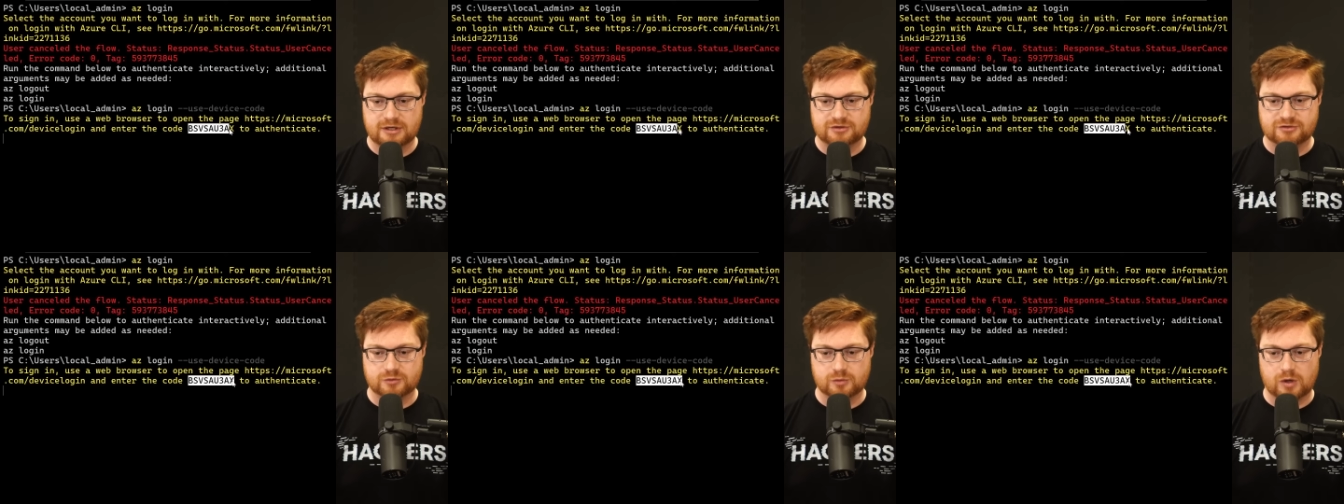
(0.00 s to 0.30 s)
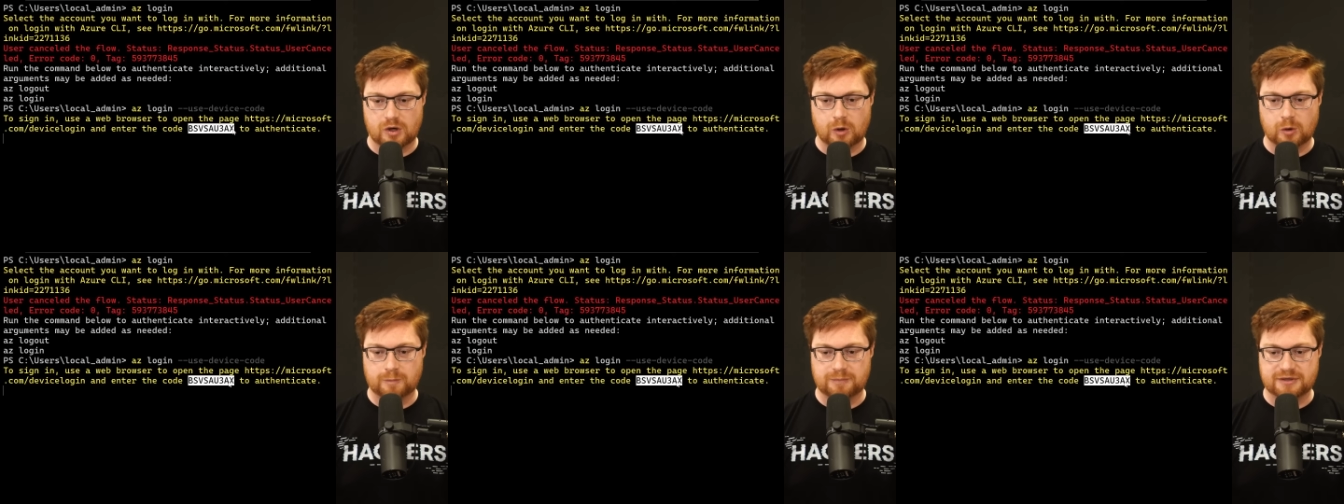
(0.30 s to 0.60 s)
to
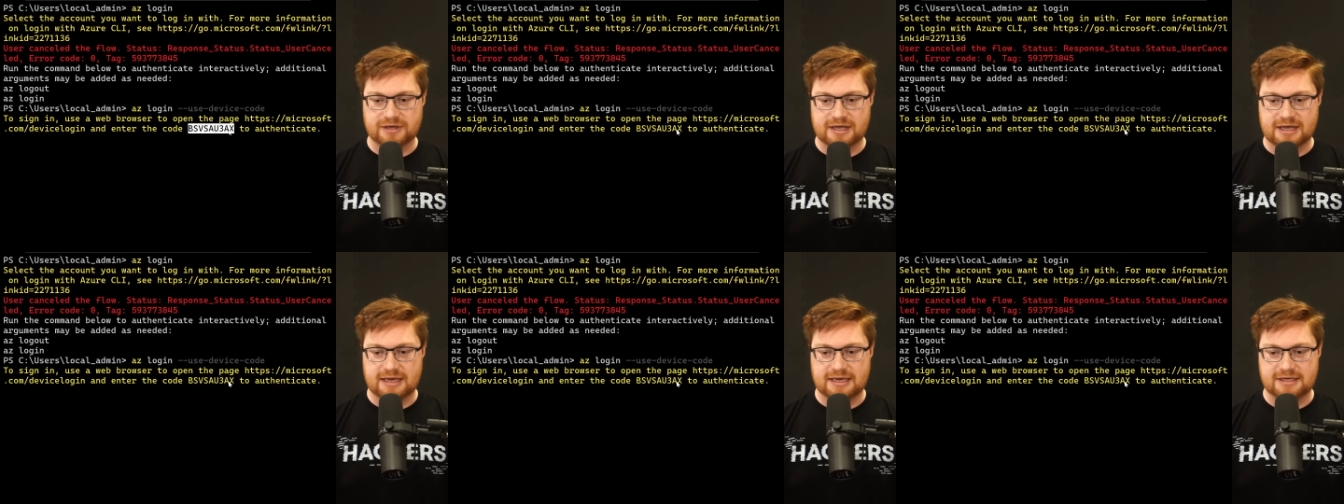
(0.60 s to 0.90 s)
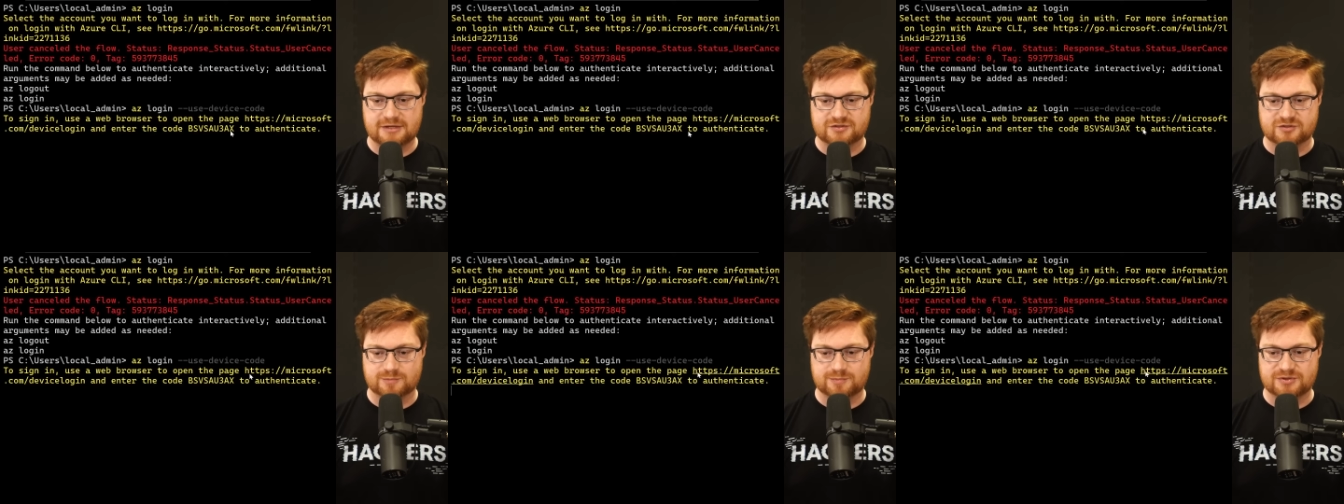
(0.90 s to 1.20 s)
open
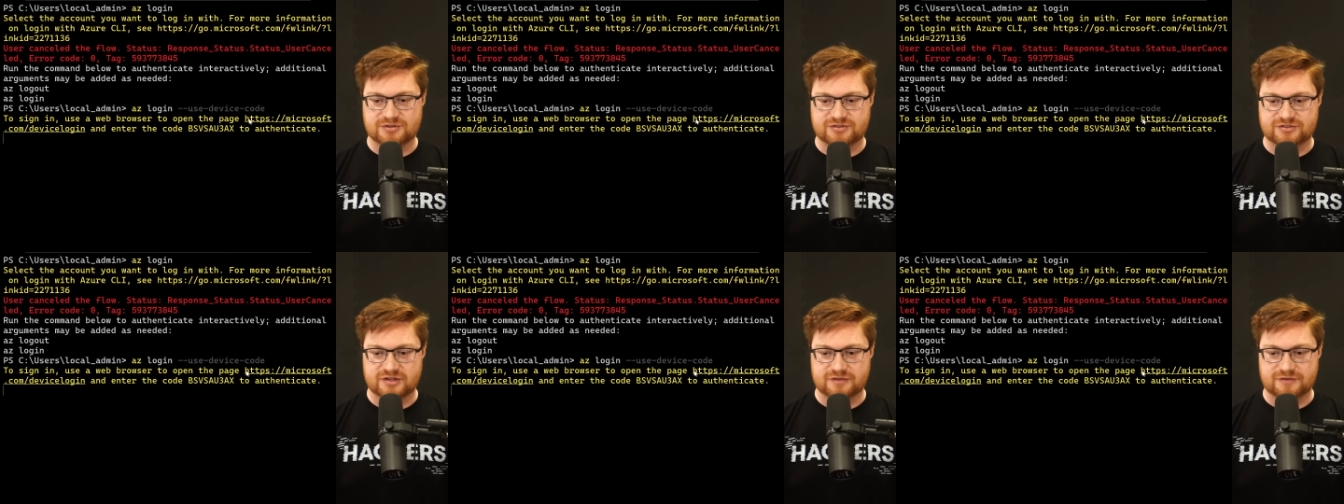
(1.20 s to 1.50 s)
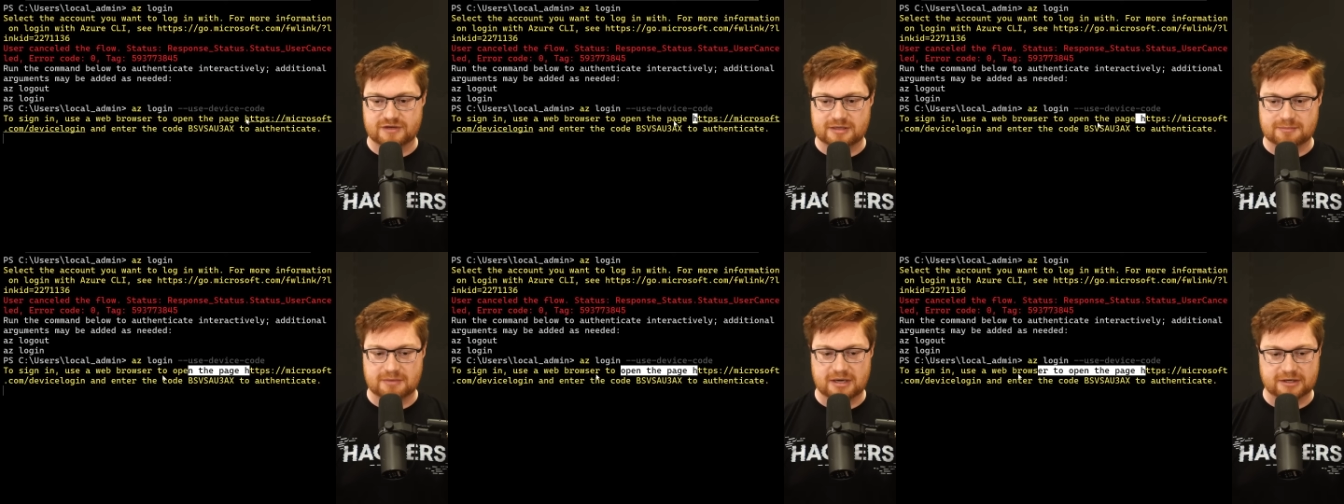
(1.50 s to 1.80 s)
a
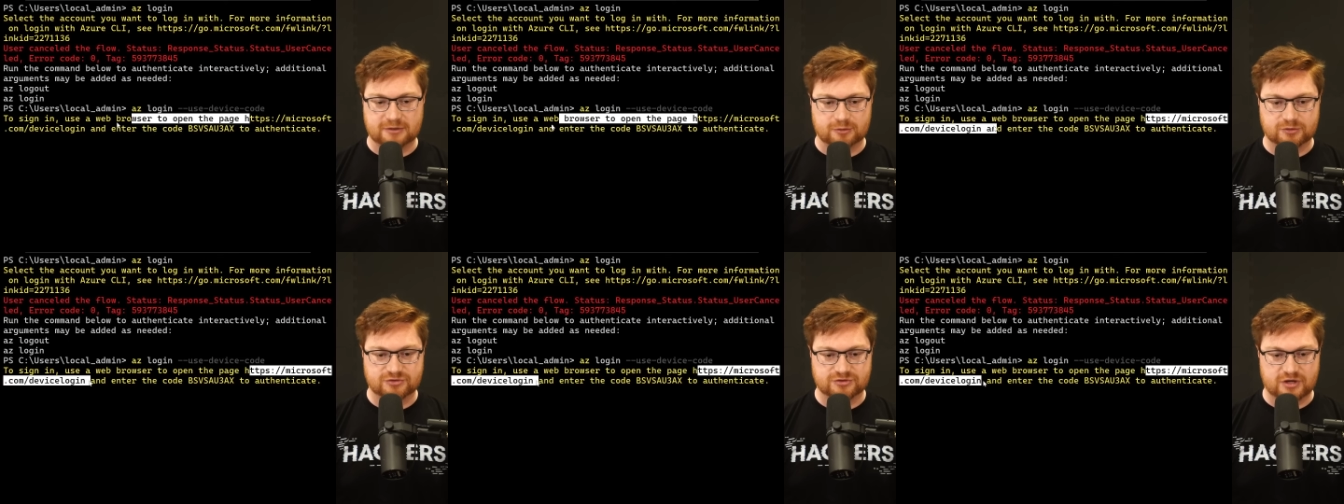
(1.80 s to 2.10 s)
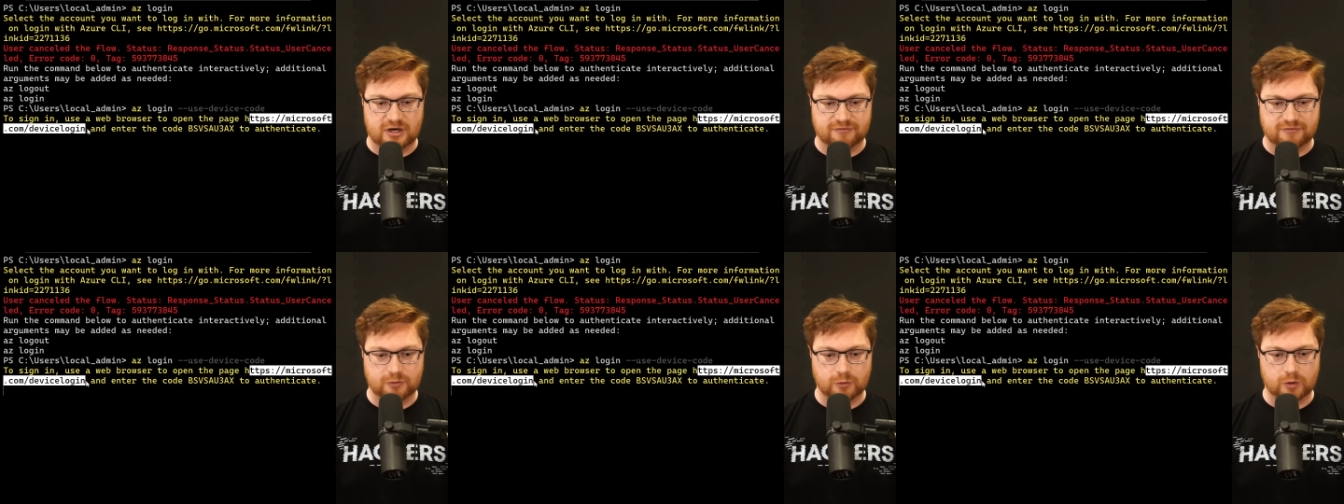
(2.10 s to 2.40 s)
specific
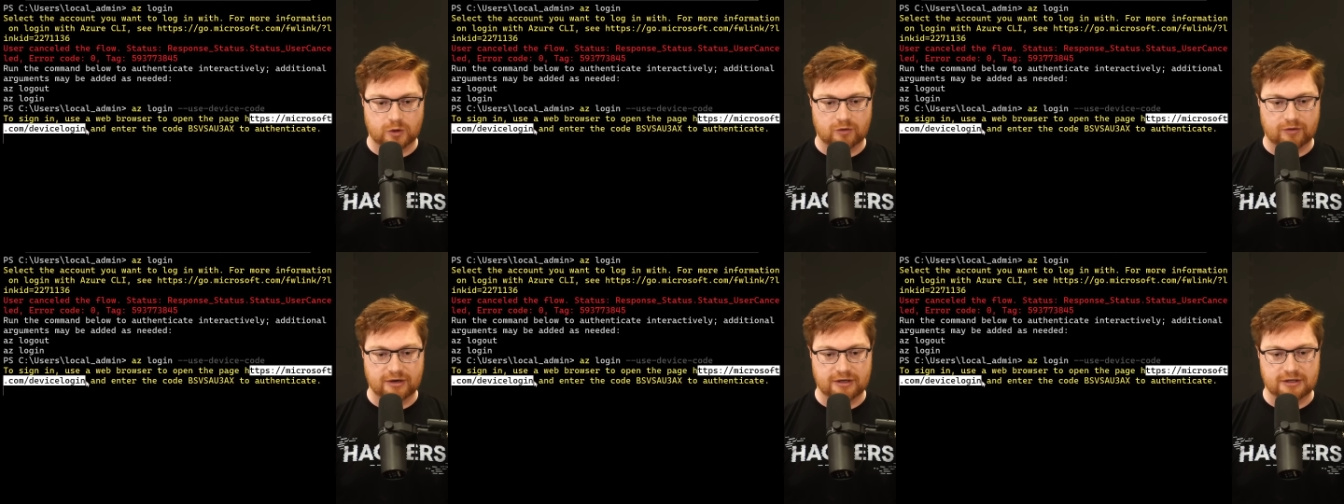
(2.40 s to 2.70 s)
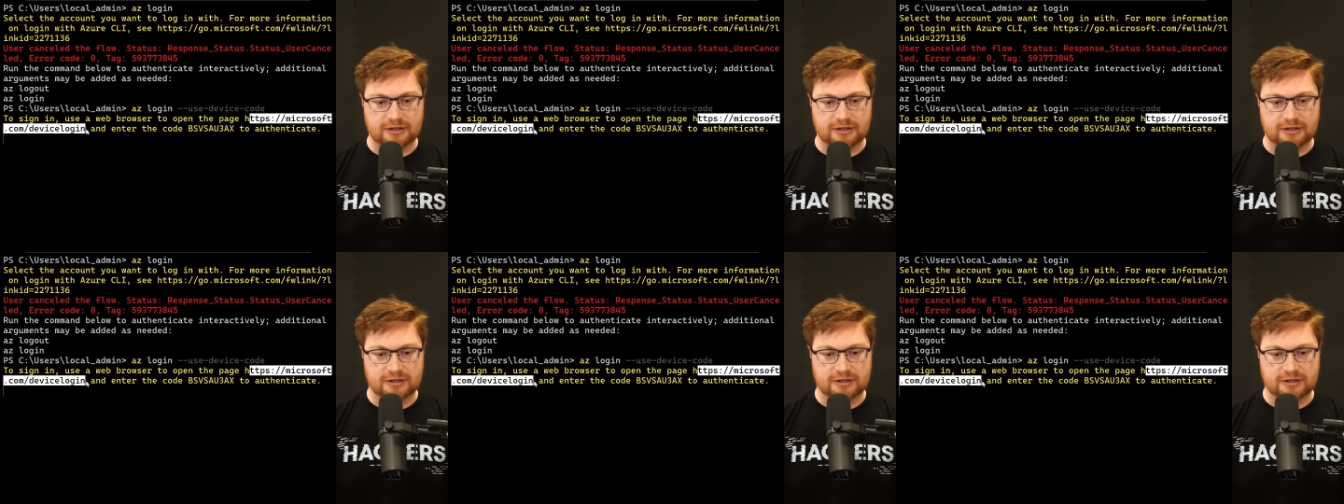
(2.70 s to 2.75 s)
Microsoft U R